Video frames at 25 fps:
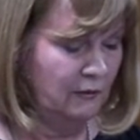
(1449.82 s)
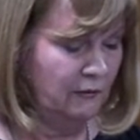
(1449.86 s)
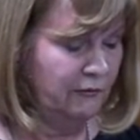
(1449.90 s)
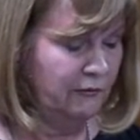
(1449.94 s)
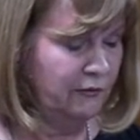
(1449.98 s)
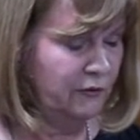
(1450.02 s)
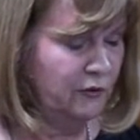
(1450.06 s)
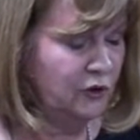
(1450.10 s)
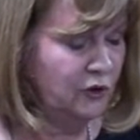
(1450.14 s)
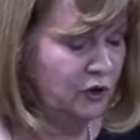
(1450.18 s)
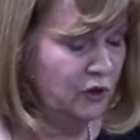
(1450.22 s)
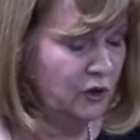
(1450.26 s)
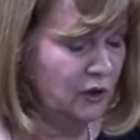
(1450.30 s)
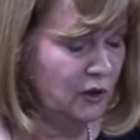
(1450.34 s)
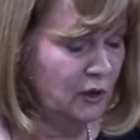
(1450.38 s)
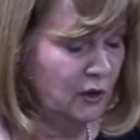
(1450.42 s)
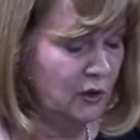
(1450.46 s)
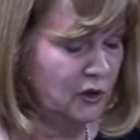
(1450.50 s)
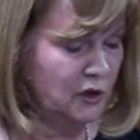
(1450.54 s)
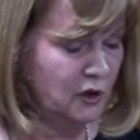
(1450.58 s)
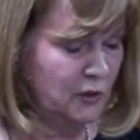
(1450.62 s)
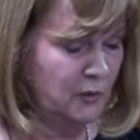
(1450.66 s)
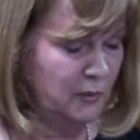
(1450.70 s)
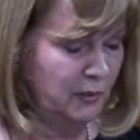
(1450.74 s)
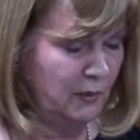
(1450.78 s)
Funds should
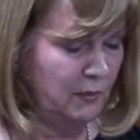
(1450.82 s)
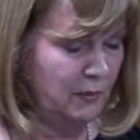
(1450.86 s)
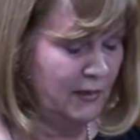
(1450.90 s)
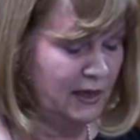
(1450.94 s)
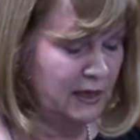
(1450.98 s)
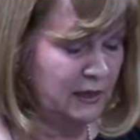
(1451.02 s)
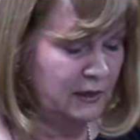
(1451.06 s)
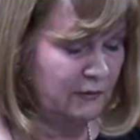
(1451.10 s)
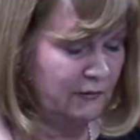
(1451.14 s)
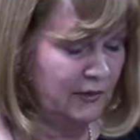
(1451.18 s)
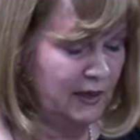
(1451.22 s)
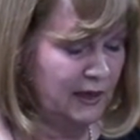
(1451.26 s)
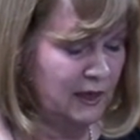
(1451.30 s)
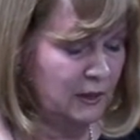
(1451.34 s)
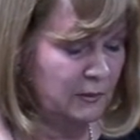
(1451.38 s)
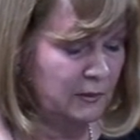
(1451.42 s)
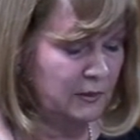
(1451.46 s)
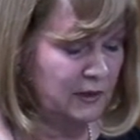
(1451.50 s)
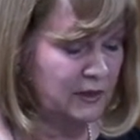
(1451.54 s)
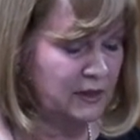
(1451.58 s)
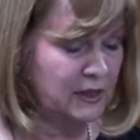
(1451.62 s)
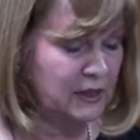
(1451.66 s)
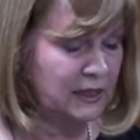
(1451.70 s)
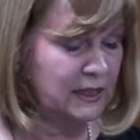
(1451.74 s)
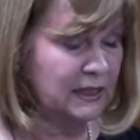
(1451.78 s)
also be made
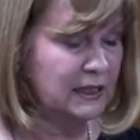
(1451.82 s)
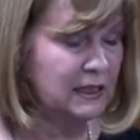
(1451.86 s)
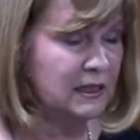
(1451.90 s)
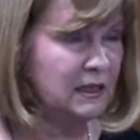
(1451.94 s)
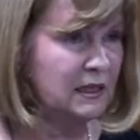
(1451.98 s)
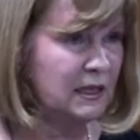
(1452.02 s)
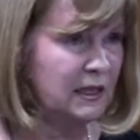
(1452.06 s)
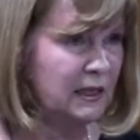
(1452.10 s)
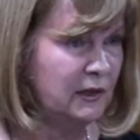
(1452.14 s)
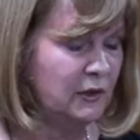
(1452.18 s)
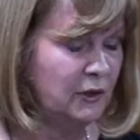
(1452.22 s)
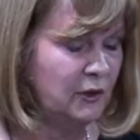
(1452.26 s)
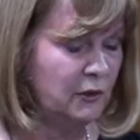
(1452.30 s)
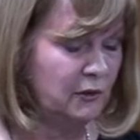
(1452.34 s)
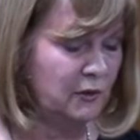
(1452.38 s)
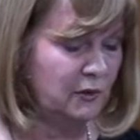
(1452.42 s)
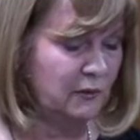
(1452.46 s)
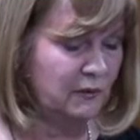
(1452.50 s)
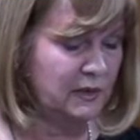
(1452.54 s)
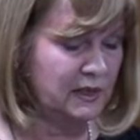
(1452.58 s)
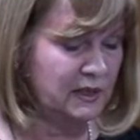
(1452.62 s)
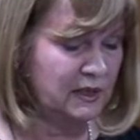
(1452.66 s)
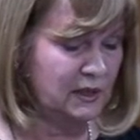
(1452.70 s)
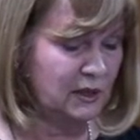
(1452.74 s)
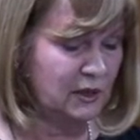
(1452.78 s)
available to continue the
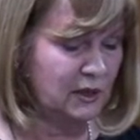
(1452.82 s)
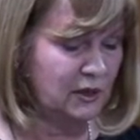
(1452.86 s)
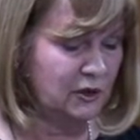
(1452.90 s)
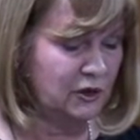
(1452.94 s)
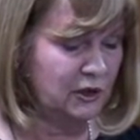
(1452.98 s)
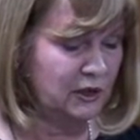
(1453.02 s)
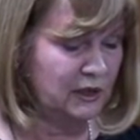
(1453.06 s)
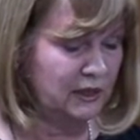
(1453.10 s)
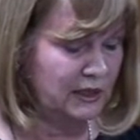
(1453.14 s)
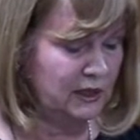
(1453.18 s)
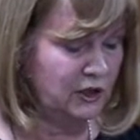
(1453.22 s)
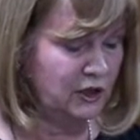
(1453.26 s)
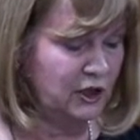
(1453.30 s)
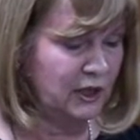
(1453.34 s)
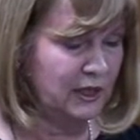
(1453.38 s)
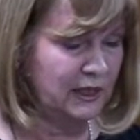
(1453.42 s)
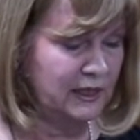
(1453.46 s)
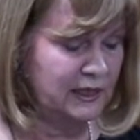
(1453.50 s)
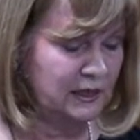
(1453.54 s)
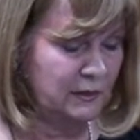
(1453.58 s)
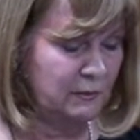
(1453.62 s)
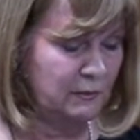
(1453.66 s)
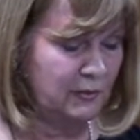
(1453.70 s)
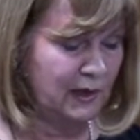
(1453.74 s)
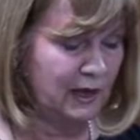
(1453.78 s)
research
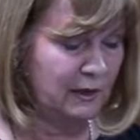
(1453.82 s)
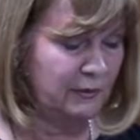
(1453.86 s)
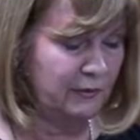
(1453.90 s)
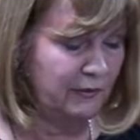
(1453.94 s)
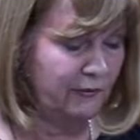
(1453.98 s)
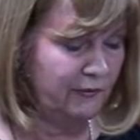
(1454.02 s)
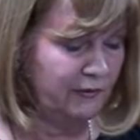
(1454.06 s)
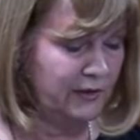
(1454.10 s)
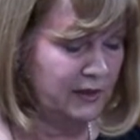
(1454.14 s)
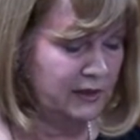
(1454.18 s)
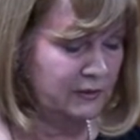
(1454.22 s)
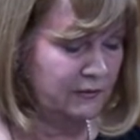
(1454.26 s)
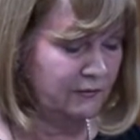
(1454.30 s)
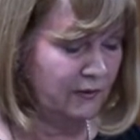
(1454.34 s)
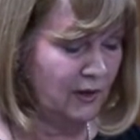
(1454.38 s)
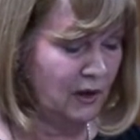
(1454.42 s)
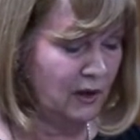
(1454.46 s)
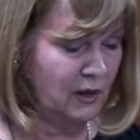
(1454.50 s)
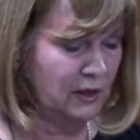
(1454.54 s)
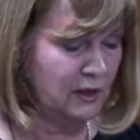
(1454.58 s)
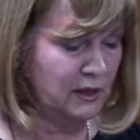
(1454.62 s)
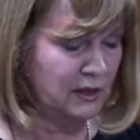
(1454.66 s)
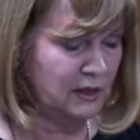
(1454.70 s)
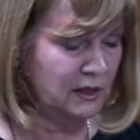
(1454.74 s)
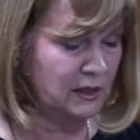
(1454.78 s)
initiated by Professor
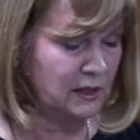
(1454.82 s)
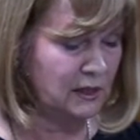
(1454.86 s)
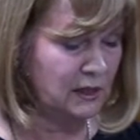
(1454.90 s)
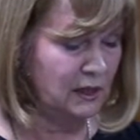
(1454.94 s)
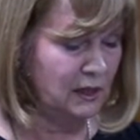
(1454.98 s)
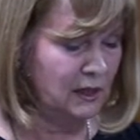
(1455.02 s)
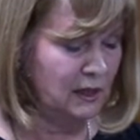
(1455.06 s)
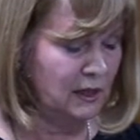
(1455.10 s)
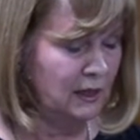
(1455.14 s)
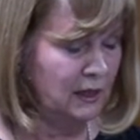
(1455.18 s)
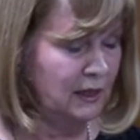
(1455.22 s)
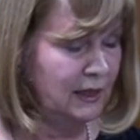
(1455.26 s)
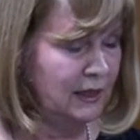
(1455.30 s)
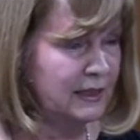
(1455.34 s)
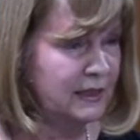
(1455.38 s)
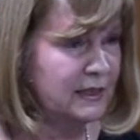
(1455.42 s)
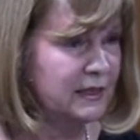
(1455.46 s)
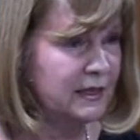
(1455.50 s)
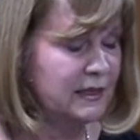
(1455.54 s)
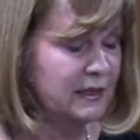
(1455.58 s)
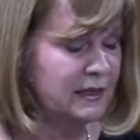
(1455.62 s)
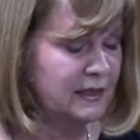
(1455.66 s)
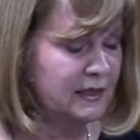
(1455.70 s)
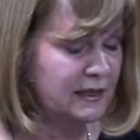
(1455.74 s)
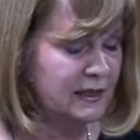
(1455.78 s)
Vargason
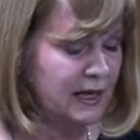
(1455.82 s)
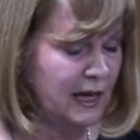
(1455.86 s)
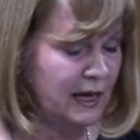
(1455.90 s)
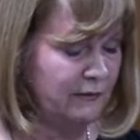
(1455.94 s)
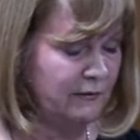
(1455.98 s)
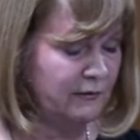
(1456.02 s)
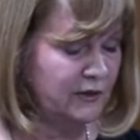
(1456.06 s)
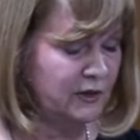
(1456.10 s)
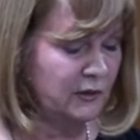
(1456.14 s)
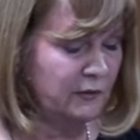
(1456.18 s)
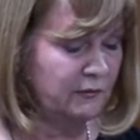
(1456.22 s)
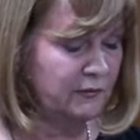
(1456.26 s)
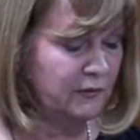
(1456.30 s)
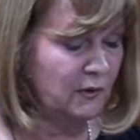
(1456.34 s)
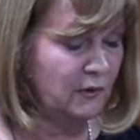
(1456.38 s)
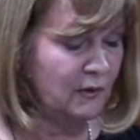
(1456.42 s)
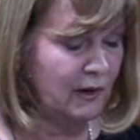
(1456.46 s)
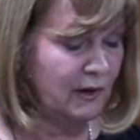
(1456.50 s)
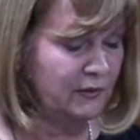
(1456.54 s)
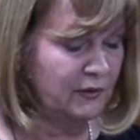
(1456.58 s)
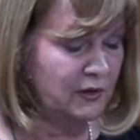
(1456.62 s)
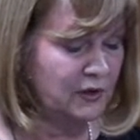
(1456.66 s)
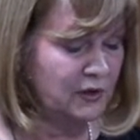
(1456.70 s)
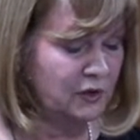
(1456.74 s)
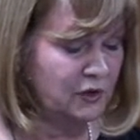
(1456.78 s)
into the safety of
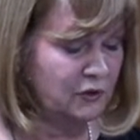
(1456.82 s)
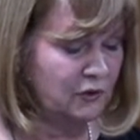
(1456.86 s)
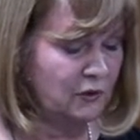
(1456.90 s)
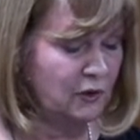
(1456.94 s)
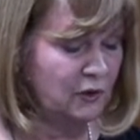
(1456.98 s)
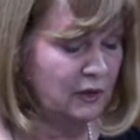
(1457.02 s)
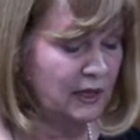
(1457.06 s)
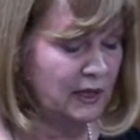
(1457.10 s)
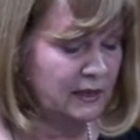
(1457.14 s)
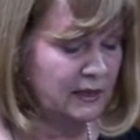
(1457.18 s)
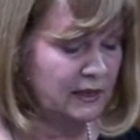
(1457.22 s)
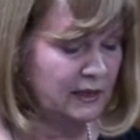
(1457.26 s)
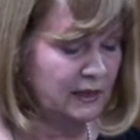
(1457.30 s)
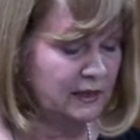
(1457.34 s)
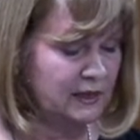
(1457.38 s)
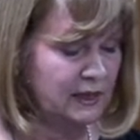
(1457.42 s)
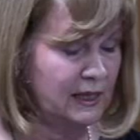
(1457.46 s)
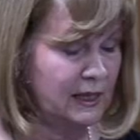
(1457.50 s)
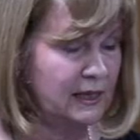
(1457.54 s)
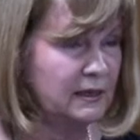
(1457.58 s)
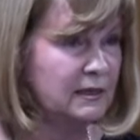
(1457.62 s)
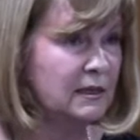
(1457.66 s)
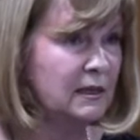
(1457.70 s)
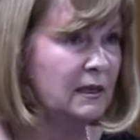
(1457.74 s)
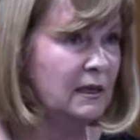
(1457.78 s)
norethistrone
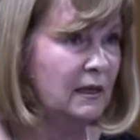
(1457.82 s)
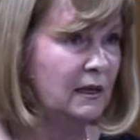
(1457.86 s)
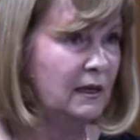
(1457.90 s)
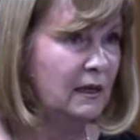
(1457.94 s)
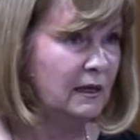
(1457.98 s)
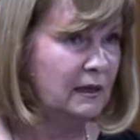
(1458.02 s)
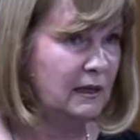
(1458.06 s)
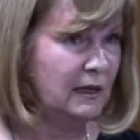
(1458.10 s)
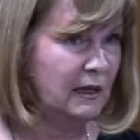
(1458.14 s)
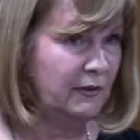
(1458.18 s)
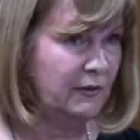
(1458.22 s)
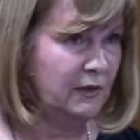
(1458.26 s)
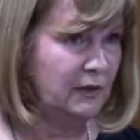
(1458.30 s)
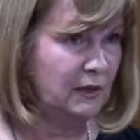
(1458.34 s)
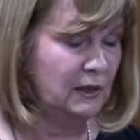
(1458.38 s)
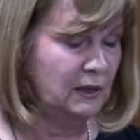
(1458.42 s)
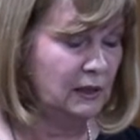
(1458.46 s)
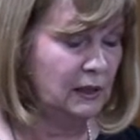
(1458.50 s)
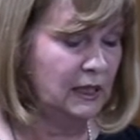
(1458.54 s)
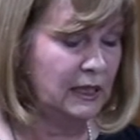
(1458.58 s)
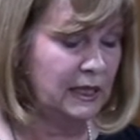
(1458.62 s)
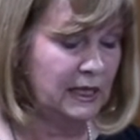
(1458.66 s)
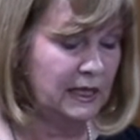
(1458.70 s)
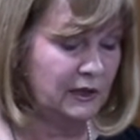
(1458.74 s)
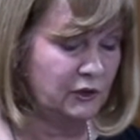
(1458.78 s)
acetate and
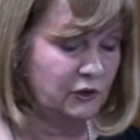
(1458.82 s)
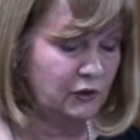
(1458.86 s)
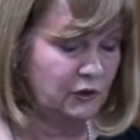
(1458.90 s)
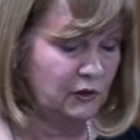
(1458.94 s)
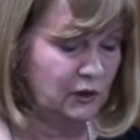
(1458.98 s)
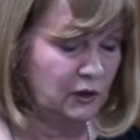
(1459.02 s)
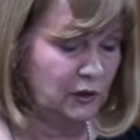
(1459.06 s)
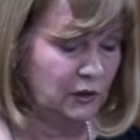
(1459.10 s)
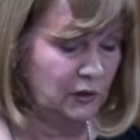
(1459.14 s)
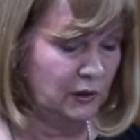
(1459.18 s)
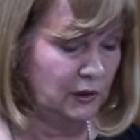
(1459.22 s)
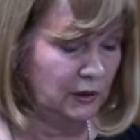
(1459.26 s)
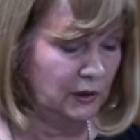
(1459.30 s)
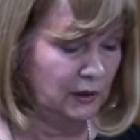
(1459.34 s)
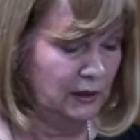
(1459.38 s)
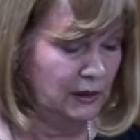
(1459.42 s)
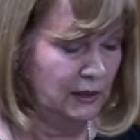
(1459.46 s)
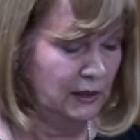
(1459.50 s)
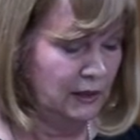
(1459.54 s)
ethinyl estradiol.